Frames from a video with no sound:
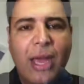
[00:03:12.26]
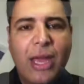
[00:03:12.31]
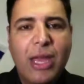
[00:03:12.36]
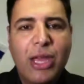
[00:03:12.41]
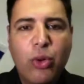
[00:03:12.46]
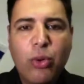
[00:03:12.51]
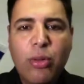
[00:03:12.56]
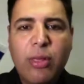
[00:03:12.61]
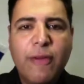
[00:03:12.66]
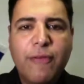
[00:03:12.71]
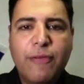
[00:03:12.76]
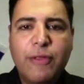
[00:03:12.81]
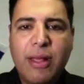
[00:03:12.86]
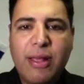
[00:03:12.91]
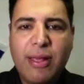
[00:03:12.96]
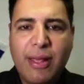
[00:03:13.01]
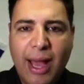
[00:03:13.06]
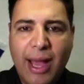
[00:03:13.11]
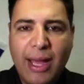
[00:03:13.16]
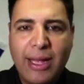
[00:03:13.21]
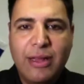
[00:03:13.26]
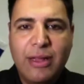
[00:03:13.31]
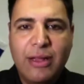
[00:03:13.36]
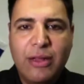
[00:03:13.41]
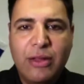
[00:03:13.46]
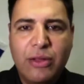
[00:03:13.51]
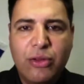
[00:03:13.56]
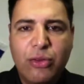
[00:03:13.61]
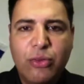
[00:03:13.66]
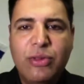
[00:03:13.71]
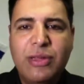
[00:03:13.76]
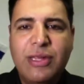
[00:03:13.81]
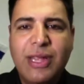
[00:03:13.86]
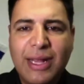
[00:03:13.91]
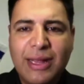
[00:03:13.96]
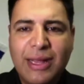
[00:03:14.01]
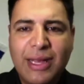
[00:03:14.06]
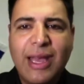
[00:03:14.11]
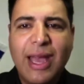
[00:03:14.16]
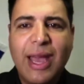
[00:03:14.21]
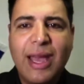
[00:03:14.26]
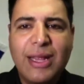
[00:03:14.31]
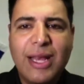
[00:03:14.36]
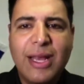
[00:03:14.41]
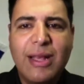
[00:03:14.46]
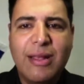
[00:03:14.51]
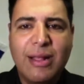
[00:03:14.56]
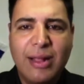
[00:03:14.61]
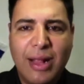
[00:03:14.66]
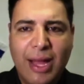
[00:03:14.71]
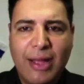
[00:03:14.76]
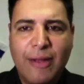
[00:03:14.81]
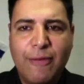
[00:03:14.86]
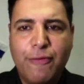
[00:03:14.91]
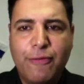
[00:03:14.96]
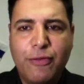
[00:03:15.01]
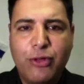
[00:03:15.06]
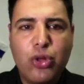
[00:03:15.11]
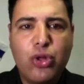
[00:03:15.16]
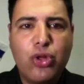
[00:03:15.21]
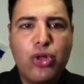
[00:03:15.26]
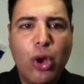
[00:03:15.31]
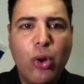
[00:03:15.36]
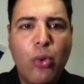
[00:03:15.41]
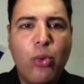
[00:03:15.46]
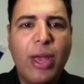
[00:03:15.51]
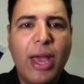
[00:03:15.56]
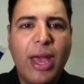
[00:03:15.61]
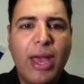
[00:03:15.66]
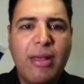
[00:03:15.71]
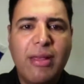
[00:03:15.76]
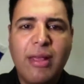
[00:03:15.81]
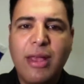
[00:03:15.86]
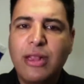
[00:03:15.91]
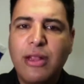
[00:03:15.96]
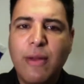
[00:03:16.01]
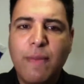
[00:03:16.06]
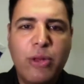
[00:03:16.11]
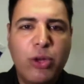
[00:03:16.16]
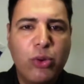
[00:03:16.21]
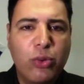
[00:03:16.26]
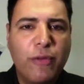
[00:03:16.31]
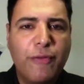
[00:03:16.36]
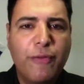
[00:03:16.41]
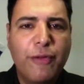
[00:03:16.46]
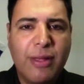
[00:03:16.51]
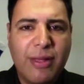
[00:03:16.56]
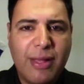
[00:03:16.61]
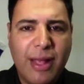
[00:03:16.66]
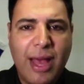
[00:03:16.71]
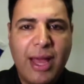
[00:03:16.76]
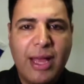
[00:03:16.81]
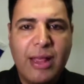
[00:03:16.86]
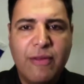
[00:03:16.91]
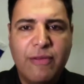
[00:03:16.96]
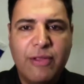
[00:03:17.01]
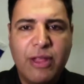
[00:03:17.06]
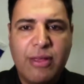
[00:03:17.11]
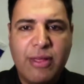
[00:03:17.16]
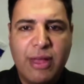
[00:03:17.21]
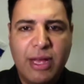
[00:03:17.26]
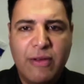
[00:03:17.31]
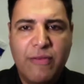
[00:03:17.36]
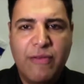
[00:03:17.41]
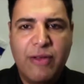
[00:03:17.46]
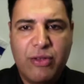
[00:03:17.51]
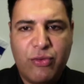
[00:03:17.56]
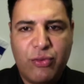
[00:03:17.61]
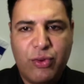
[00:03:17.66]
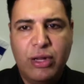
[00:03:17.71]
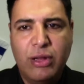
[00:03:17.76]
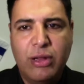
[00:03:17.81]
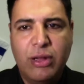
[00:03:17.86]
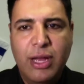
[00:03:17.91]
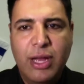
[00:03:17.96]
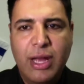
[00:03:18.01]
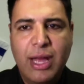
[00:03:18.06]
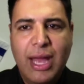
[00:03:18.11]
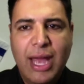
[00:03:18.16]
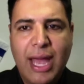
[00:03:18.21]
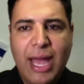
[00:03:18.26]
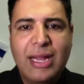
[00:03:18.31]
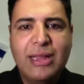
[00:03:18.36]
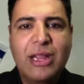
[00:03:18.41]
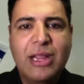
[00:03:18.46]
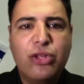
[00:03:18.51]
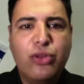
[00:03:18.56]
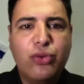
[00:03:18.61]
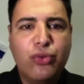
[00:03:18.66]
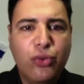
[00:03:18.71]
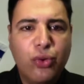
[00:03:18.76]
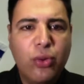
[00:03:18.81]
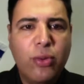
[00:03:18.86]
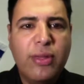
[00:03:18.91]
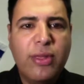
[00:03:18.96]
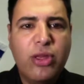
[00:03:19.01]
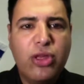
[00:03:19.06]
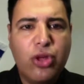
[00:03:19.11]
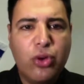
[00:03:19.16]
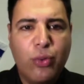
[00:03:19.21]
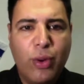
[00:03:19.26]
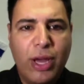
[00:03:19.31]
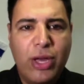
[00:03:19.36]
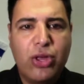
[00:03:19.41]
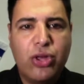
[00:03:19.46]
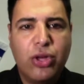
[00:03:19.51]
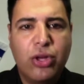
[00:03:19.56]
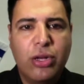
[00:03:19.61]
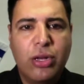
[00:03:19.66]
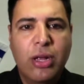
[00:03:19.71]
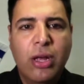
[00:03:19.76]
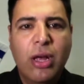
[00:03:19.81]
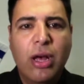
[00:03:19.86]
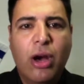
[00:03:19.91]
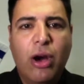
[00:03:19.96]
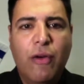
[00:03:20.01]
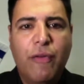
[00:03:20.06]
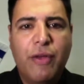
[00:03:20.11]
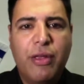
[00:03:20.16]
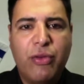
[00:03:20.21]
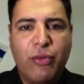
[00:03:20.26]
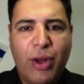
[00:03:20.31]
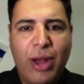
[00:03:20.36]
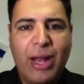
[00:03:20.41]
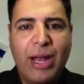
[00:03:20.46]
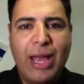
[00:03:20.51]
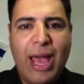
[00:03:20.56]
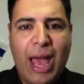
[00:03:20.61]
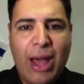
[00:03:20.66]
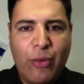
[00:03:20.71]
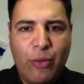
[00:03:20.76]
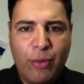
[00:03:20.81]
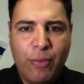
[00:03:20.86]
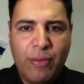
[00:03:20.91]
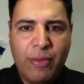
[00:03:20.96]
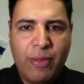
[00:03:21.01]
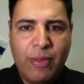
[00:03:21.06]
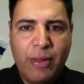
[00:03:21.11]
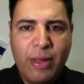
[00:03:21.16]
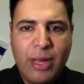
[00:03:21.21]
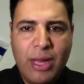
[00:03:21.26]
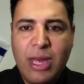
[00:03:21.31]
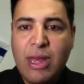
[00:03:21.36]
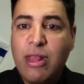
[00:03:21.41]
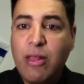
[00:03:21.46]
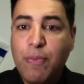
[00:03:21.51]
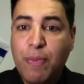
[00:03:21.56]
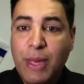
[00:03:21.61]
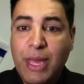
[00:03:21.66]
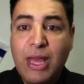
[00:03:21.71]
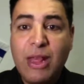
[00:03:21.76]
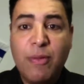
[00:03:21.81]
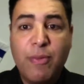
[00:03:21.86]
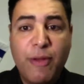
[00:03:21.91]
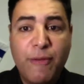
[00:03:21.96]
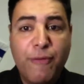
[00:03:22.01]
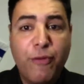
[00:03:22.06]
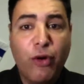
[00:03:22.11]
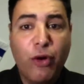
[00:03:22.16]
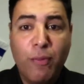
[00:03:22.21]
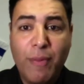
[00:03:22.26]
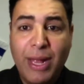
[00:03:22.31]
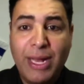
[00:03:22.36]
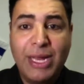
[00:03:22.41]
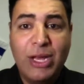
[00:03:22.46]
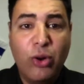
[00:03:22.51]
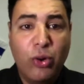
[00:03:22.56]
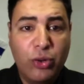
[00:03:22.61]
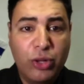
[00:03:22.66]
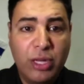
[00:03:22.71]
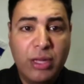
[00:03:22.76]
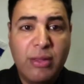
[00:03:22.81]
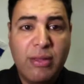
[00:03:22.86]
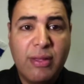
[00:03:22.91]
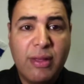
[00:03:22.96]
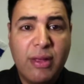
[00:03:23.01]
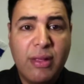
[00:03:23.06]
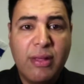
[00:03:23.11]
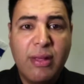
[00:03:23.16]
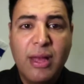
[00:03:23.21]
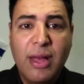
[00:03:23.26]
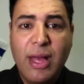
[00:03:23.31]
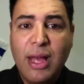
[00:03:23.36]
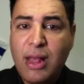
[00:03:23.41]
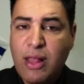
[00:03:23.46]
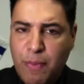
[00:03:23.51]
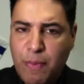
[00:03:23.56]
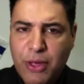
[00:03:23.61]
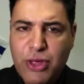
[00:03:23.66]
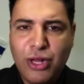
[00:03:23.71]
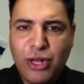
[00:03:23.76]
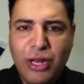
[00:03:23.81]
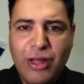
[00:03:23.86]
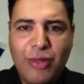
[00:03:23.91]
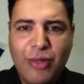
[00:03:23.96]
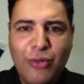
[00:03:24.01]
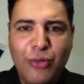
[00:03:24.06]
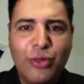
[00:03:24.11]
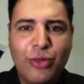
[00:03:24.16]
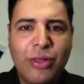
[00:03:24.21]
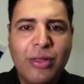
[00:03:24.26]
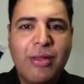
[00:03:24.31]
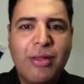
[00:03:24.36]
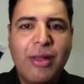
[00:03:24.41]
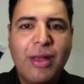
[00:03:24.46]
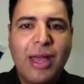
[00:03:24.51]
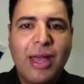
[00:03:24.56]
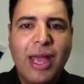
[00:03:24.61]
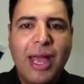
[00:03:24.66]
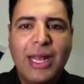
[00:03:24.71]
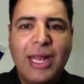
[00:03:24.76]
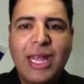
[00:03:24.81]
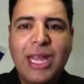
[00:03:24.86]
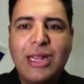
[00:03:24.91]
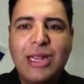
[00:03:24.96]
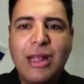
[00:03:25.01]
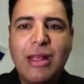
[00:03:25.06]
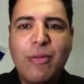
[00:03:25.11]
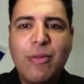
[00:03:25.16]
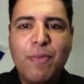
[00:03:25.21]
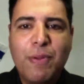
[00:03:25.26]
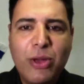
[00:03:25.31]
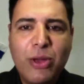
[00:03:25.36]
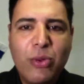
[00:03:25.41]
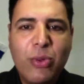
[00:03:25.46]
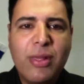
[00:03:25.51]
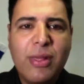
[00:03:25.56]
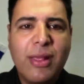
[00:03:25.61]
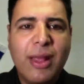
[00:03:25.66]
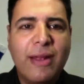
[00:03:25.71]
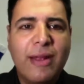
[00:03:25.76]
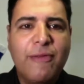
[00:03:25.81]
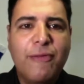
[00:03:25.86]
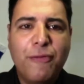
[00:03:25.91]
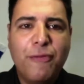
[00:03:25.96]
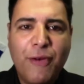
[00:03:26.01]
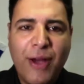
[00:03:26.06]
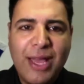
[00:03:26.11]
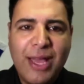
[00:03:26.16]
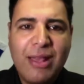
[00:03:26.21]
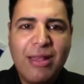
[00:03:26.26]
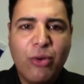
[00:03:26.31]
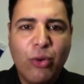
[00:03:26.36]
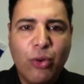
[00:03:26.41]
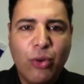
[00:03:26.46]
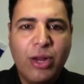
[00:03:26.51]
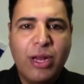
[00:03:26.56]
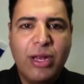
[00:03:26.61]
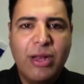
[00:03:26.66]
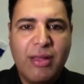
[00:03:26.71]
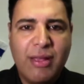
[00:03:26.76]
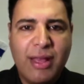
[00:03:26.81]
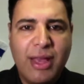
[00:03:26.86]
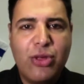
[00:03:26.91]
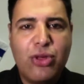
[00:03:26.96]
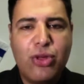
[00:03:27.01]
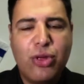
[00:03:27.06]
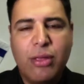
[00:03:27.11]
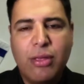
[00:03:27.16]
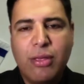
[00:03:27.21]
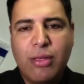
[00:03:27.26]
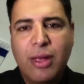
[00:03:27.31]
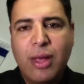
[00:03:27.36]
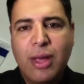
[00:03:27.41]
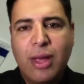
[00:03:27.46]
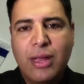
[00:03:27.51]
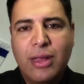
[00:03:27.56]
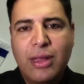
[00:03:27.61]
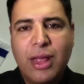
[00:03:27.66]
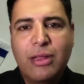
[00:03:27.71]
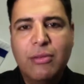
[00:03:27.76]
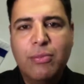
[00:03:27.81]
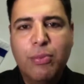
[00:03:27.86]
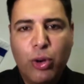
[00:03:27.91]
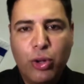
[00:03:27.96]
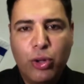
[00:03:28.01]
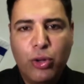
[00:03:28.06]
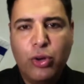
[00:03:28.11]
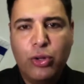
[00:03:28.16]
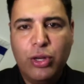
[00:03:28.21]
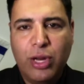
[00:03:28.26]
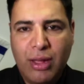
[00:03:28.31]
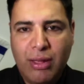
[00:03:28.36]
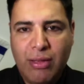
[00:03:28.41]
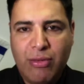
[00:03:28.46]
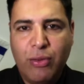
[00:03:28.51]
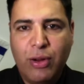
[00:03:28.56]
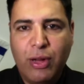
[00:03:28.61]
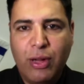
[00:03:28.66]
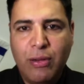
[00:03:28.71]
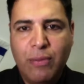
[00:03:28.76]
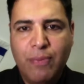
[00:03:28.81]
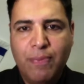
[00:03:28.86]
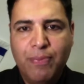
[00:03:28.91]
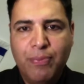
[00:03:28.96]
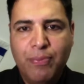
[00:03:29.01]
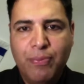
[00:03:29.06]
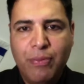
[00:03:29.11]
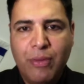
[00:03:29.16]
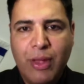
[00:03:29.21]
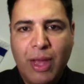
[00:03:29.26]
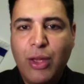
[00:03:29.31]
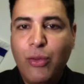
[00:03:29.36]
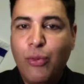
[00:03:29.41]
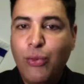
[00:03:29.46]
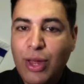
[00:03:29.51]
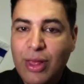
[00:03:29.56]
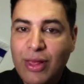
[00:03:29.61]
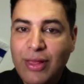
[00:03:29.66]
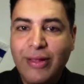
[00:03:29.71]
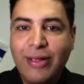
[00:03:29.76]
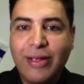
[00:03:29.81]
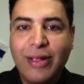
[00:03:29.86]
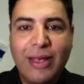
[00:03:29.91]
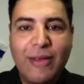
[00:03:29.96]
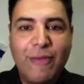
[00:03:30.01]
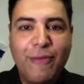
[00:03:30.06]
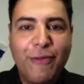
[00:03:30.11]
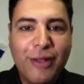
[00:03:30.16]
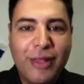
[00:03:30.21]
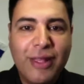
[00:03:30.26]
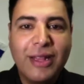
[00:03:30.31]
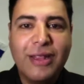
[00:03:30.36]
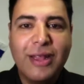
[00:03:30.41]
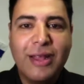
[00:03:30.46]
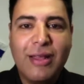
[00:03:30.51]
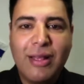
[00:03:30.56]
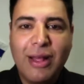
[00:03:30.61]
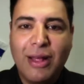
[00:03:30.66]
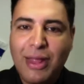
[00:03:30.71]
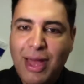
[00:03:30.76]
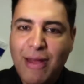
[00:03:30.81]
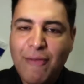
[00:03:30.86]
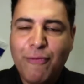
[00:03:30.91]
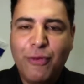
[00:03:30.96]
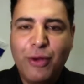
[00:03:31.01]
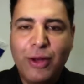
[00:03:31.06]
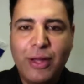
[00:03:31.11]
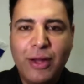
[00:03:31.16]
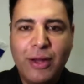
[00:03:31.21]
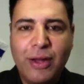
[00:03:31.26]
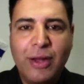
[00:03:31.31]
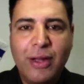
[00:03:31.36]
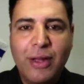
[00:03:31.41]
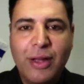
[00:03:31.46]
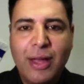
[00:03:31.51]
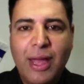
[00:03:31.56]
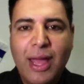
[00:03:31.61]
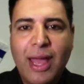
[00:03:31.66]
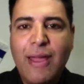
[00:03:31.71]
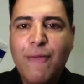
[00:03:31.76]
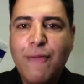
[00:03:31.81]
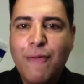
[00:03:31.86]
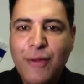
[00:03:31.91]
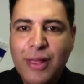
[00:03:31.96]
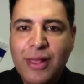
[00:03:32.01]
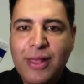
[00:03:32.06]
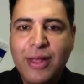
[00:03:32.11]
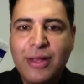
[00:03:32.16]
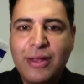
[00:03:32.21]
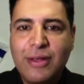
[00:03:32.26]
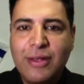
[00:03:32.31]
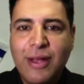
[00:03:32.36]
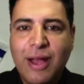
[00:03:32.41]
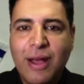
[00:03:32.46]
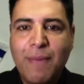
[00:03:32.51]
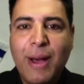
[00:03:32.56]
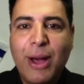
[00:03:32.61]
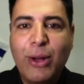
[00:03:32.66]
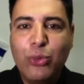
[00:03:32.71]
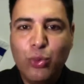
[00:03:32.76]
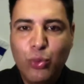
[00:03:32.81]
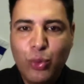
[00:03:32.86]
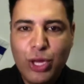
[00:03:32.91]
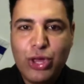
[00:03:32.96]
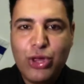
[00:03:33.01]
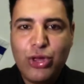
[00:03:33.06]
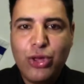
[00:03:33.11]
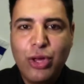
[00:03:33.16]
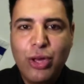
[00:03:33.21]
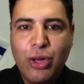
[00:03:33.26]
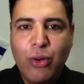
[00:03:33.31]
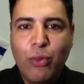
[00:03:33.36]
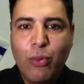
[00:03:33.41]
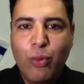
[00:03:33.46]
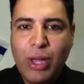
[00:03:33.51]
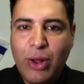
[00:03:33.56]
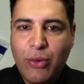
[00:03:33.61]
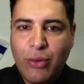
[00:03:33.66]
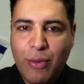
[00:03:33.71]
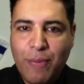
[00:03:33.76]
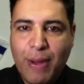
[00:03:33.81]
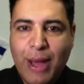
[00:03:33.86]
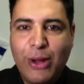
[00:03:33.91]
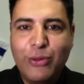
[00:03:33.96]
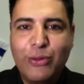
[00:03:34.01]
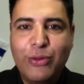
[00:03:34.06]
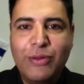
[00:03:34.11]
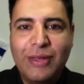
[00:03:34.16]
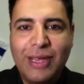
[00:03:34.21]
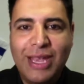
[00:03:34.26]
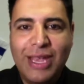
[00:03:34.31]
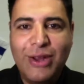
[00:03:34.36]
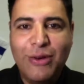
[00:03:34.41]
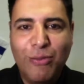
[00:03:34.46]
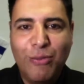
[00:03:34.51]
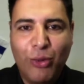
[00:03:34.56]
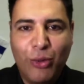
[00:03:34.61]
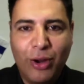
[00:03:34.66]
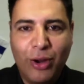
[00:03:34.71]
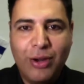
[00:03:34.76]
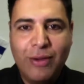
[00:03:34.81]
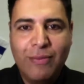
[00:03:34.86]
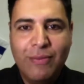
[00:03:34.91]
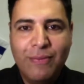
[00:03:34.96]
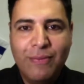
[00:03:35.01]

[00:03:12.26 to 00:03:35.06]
Yoseph decided to dedicate his life to showcasing the beautiful sides of the state of Israel and the true situation of Israeli Arabs. He speaks before many audiences, especially students, and he disputes and fights organizations that boycott Israel. He recently visited South Africa, a visit about which we are about to hear more.